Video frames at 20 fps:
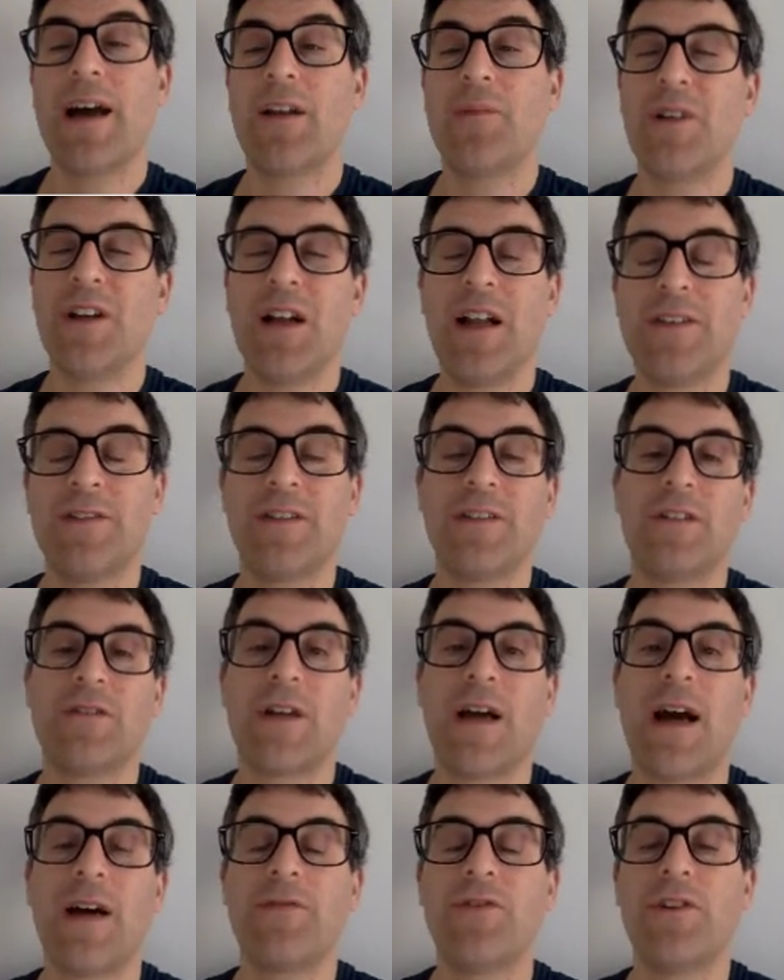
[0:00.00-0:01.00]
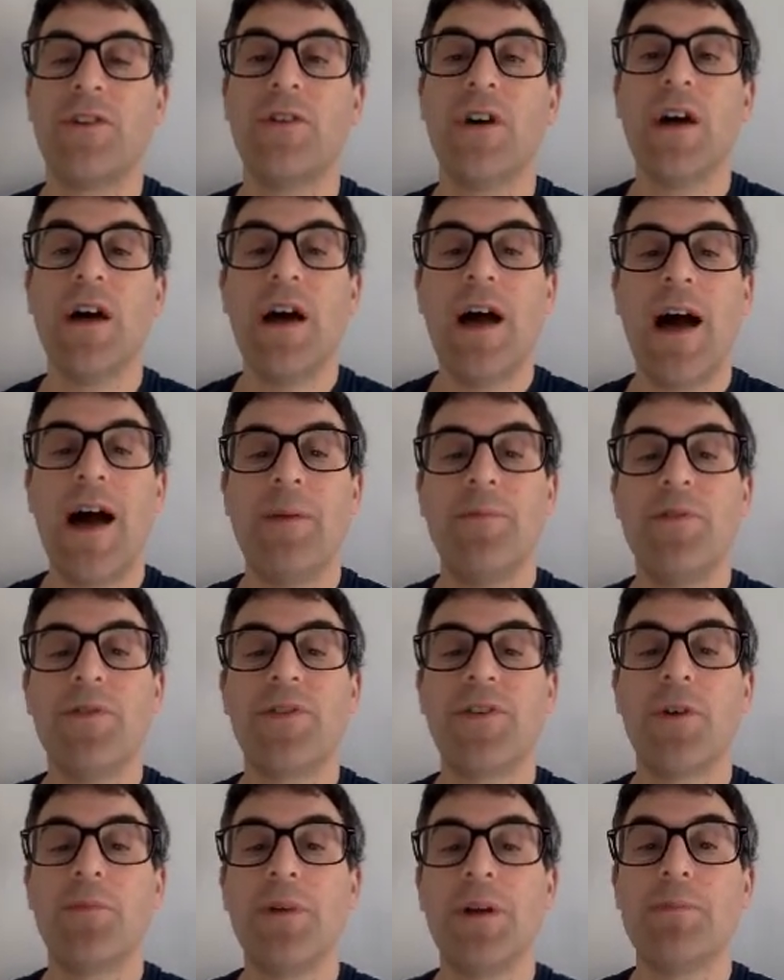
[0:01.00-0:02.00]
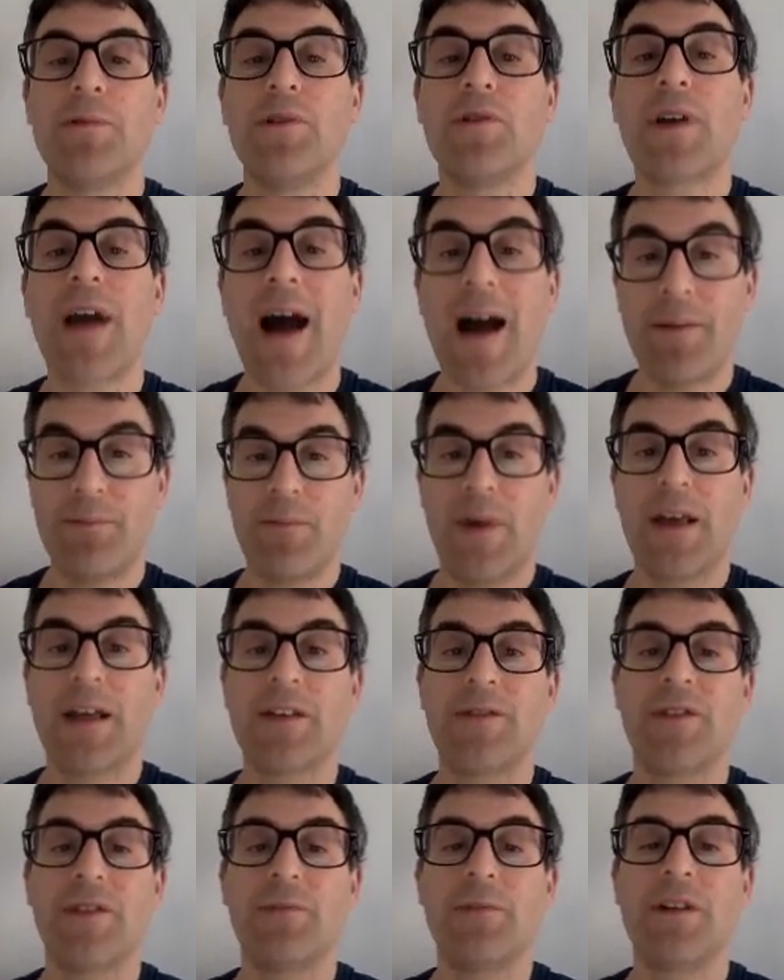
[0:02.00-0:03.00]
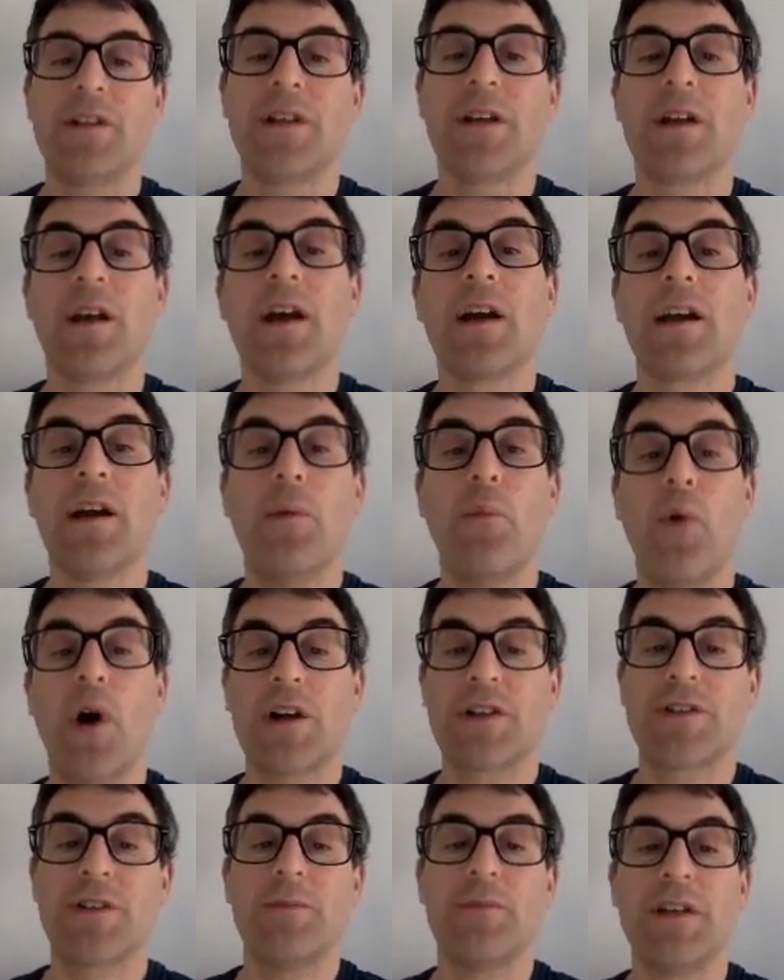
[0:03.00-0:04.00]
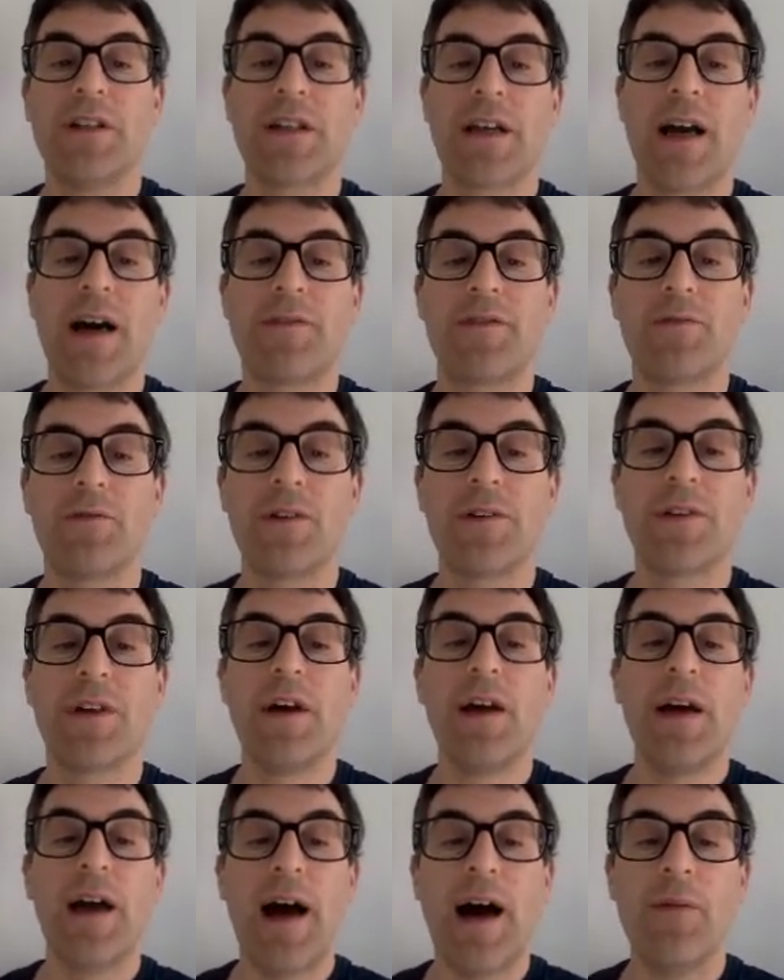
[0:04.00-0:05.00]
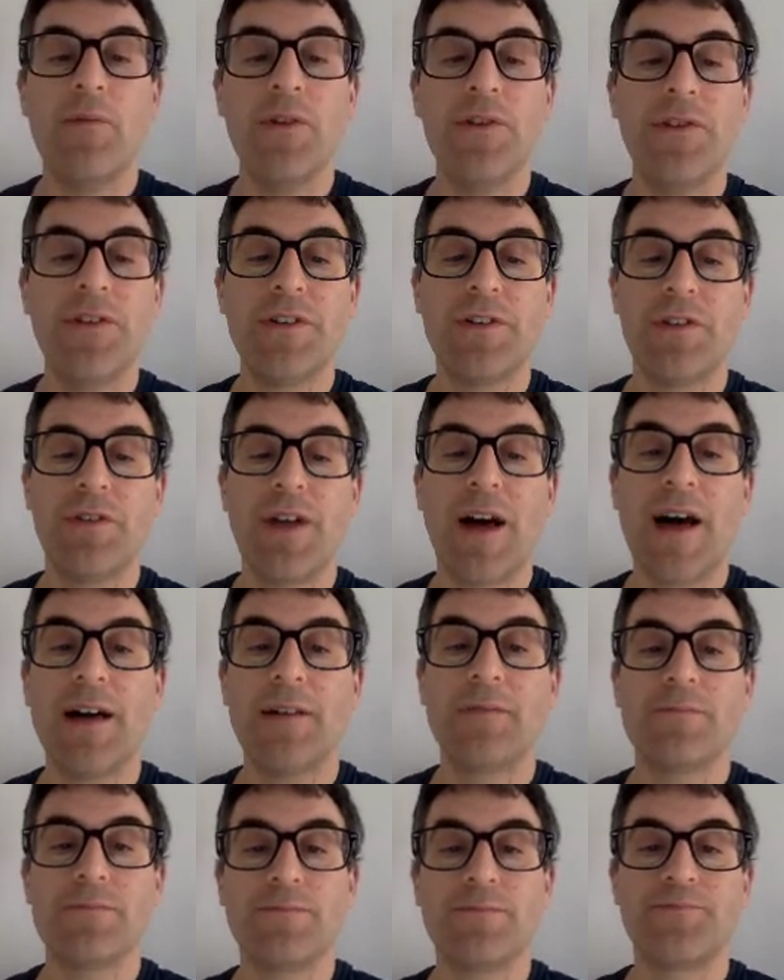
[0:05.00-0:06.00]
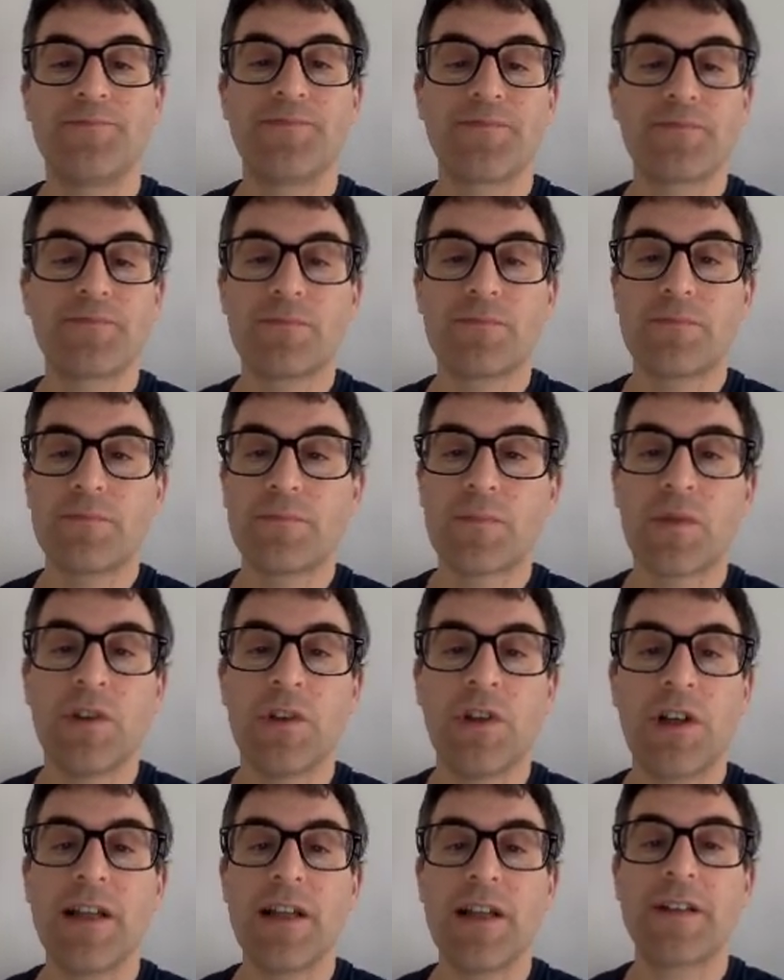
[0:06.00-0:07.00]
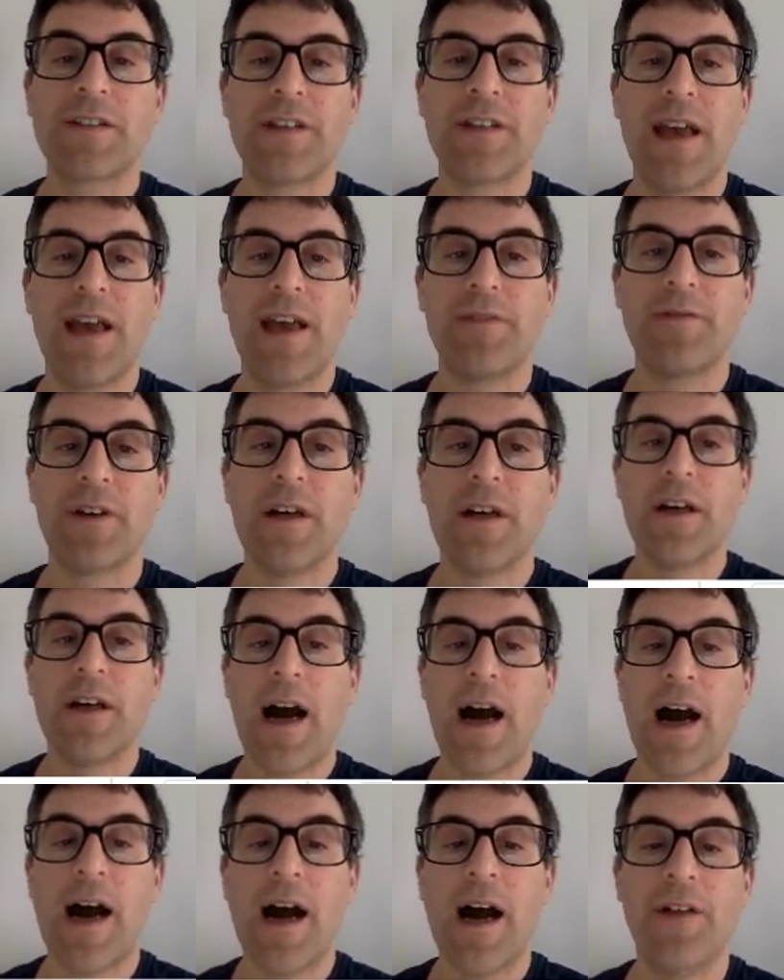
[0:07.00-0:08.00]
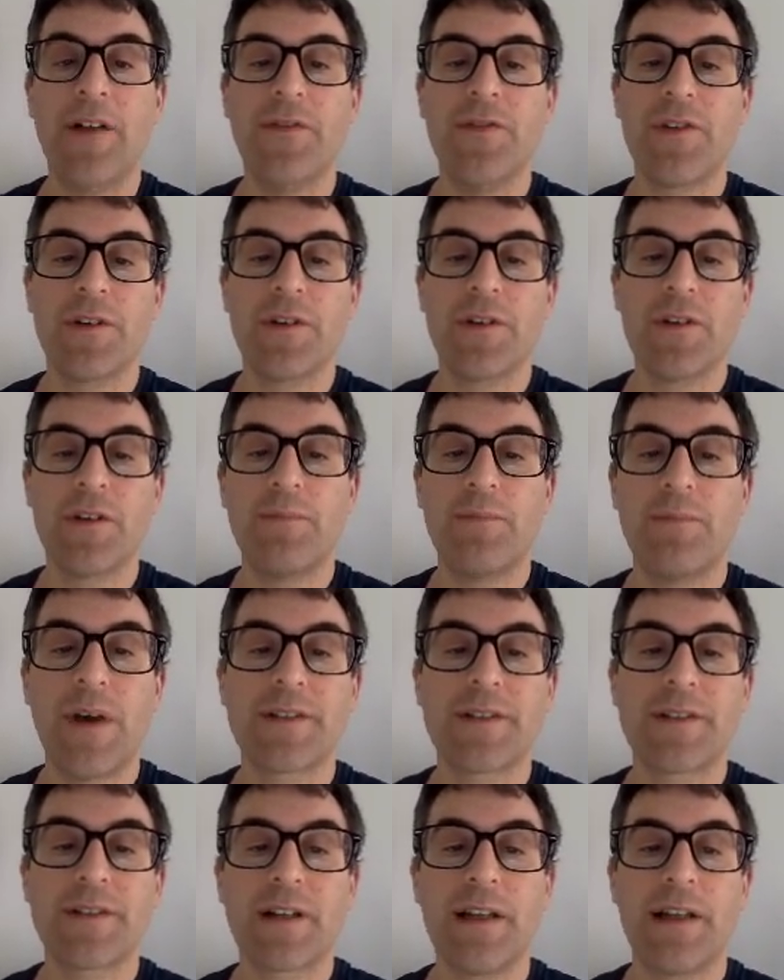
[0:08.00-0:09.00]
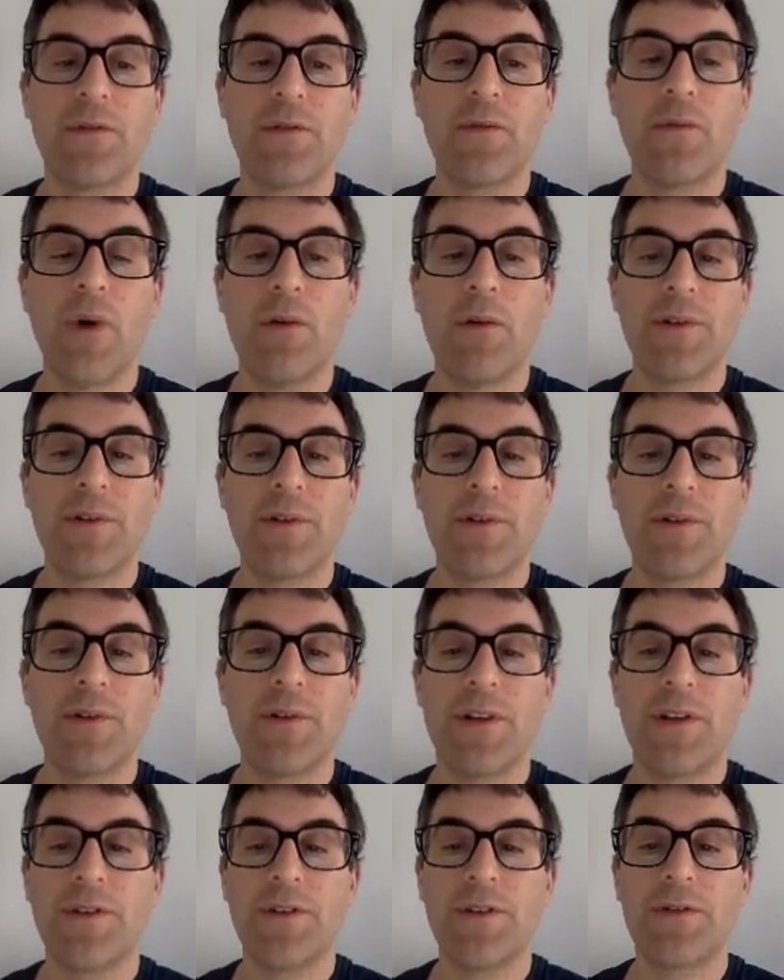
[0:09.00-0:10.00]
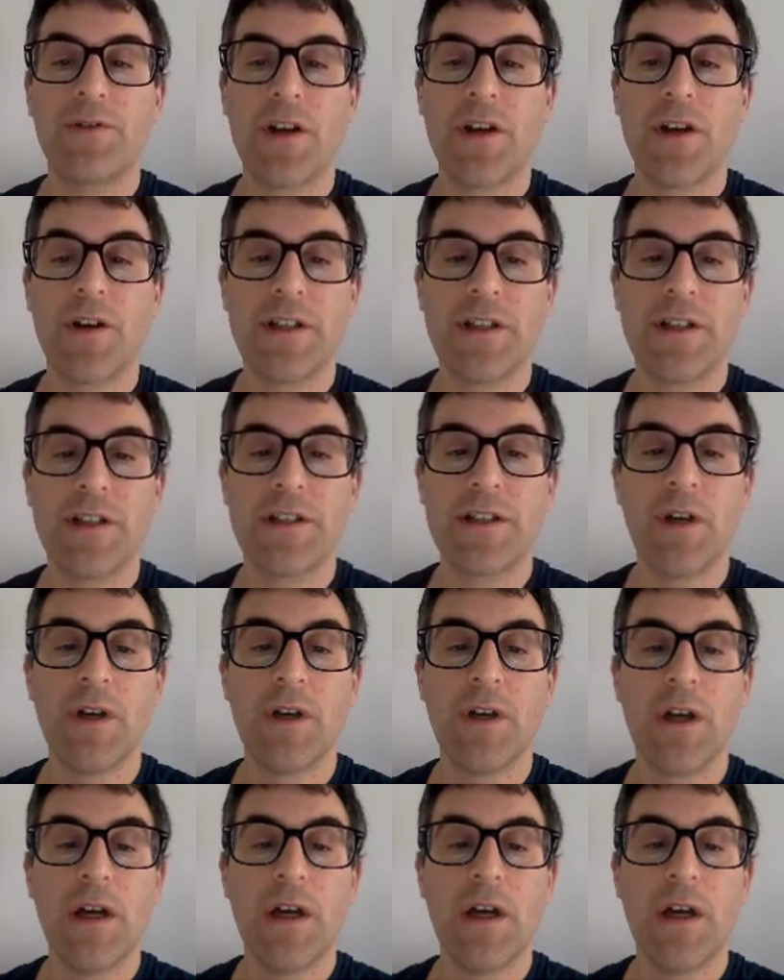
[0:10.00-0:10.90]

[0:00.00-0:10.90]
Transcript: I mean, unless you don't have to. So people who can't make it to the meeting can watch the meeting afterwards. And once you do that, you click save, and basically what will happen is you've got your meeting.